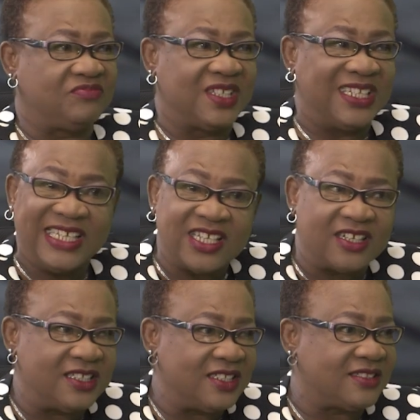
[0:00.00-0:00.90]

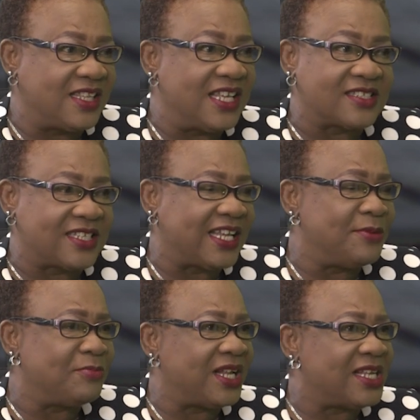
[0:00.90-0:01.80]
illegal things
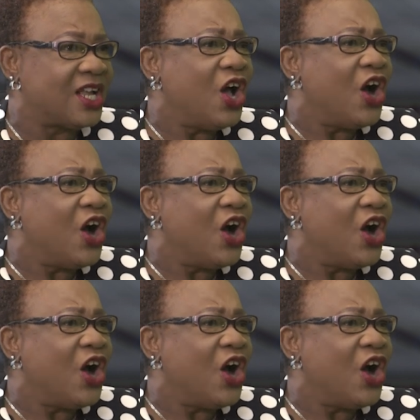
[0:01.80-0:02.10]
taking place.